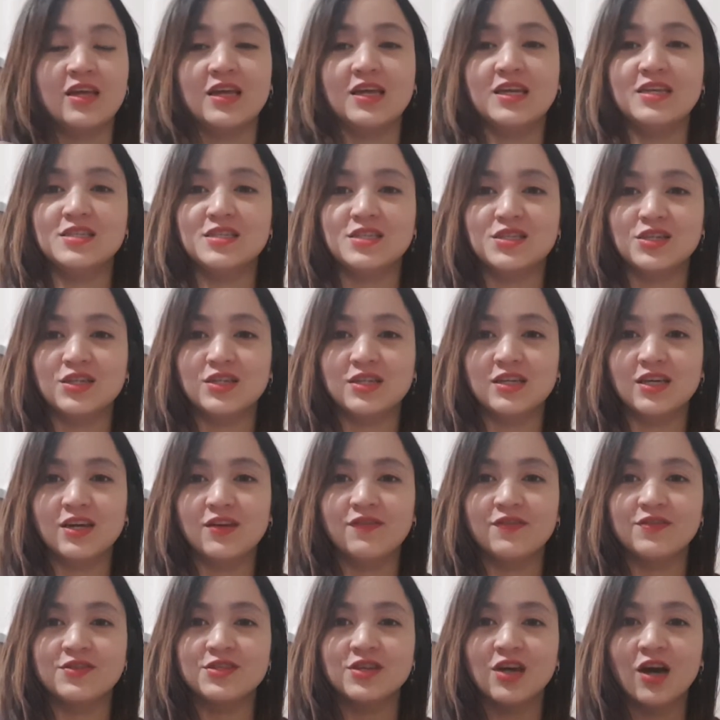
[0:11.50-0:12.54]
Eastern
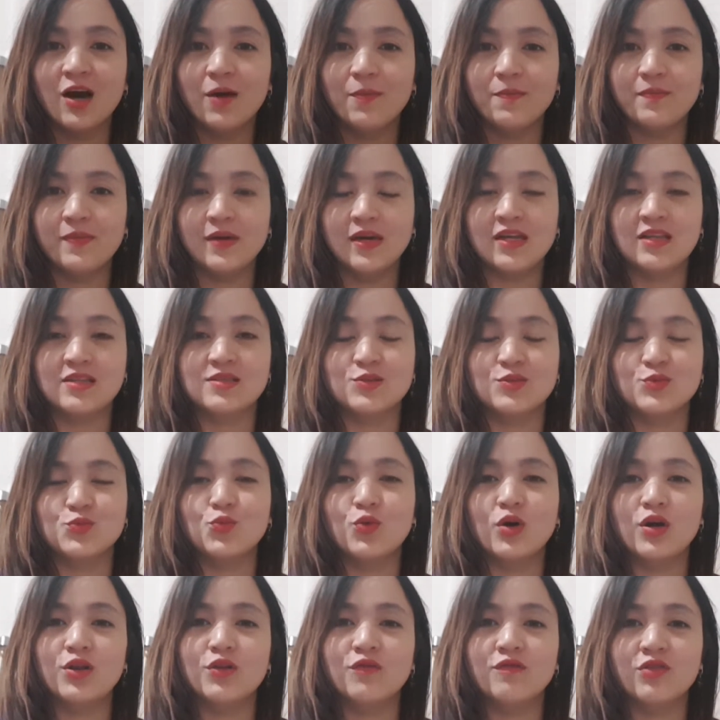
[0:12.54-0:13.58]
Gift Shop. It's
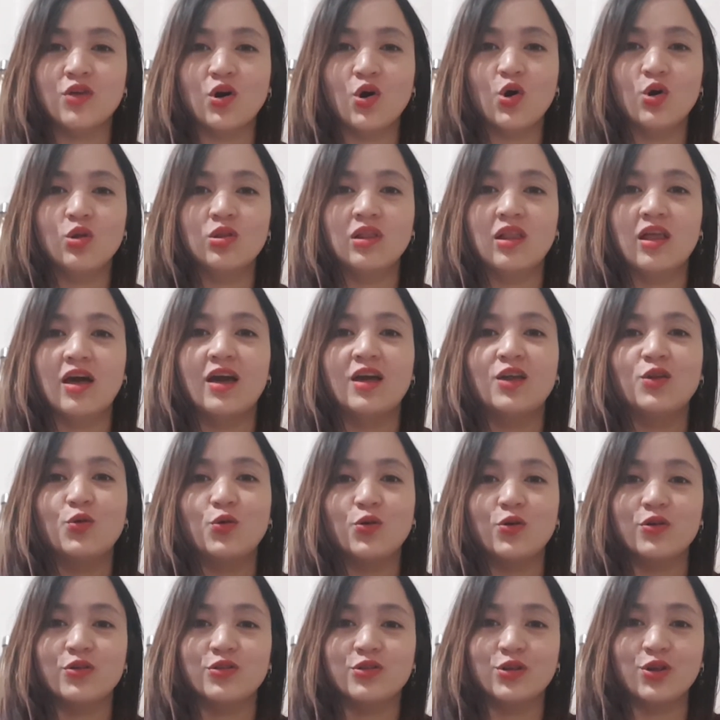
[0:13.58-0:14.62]
one of the online
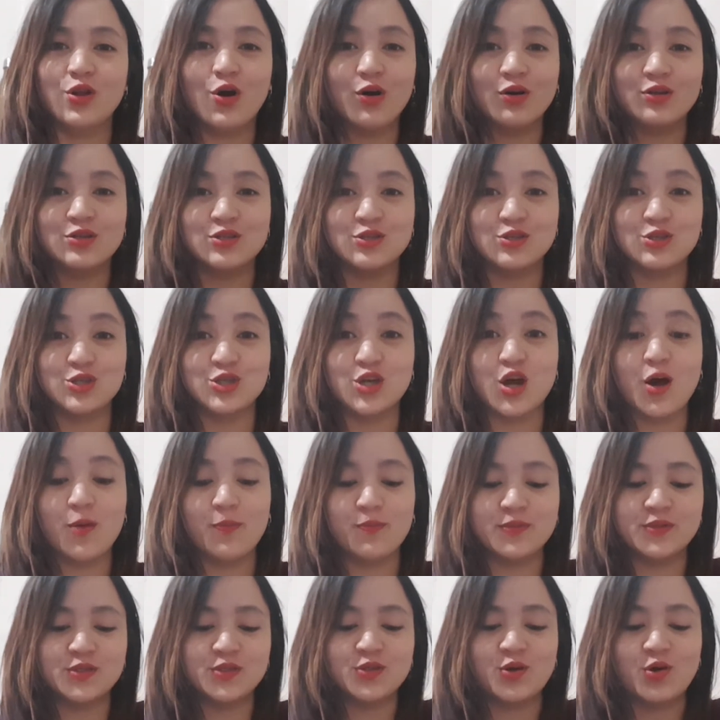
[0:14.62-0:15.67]
Orthodox
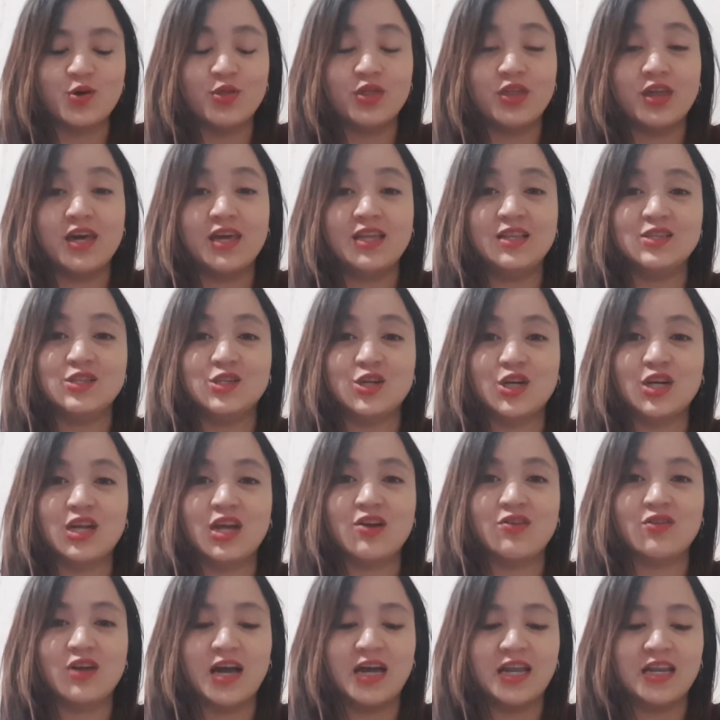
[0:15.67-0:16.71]
shops on the
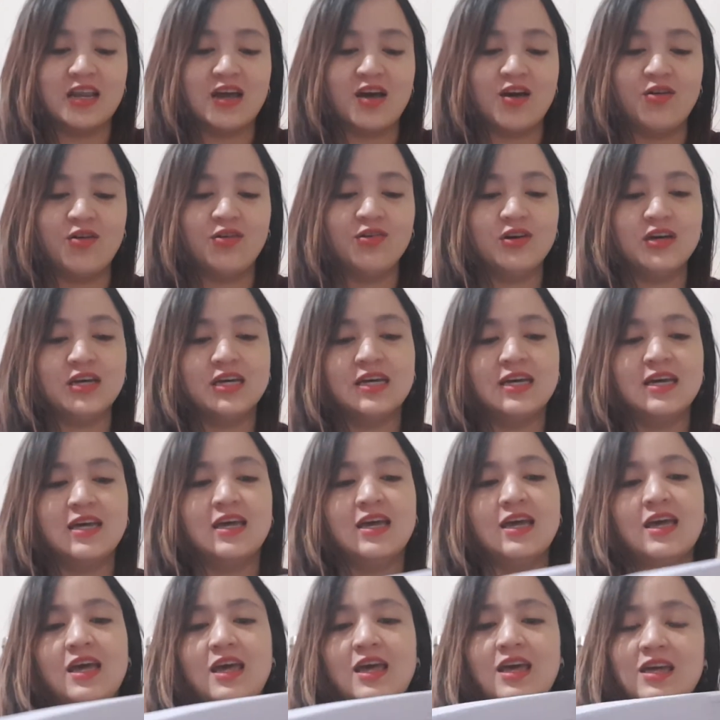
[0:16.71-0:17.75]
internet right now,
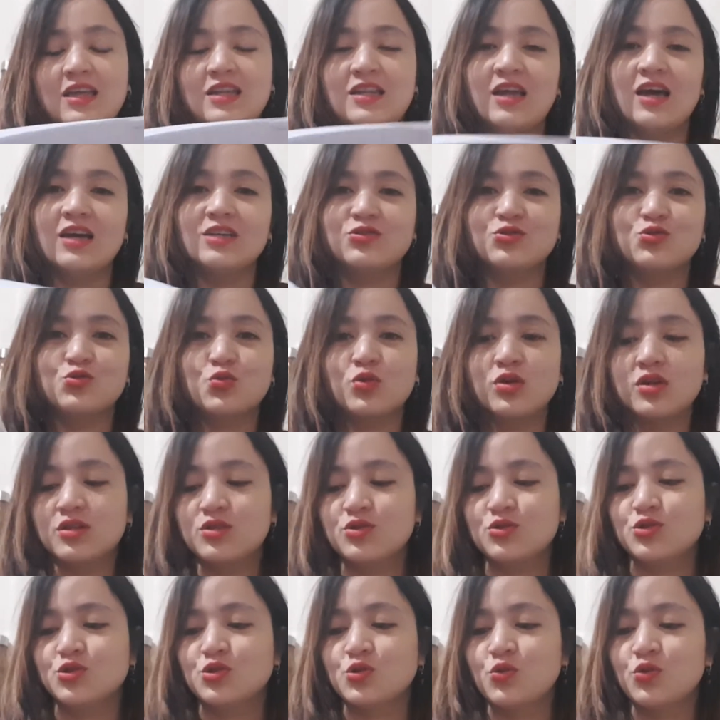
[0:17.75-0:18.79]
and I just wanted
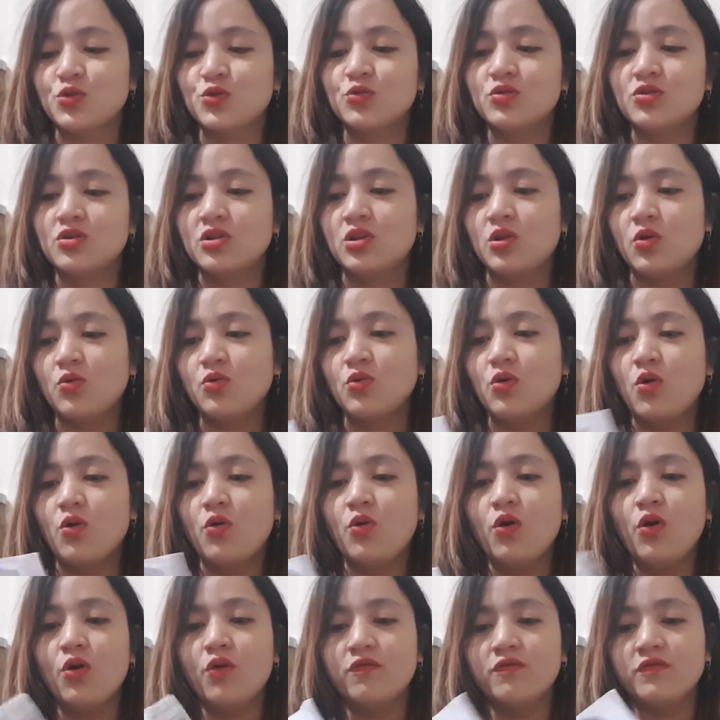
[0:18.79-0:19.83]
to show you the
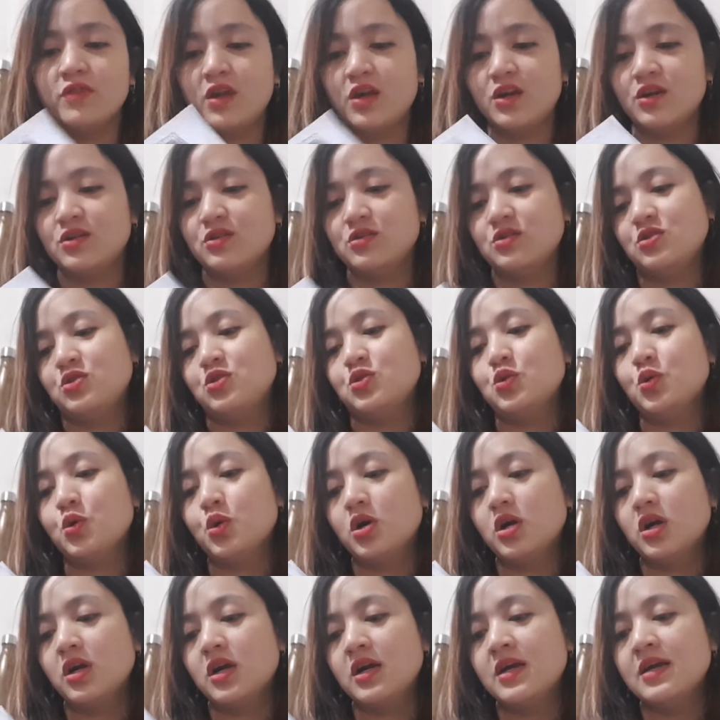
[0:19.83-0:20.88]
logo of their
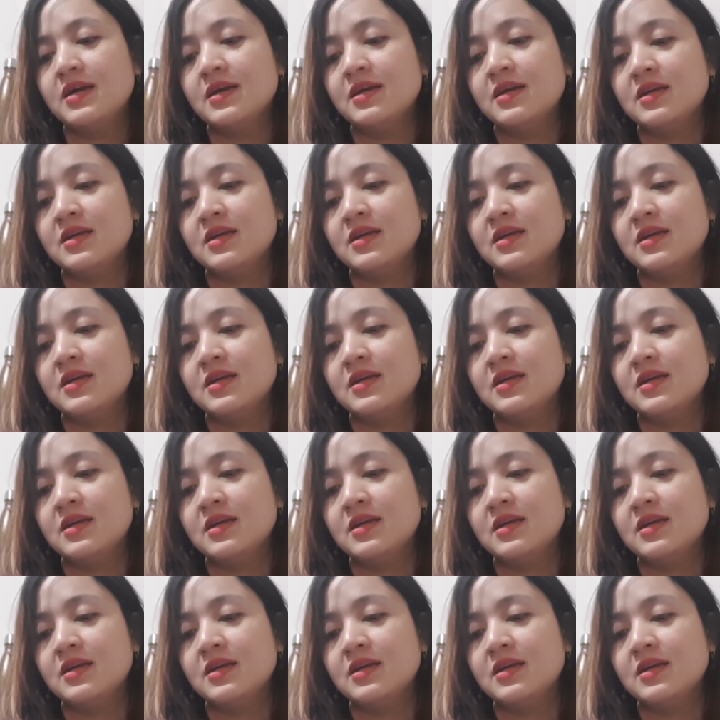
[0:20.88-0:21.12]
store.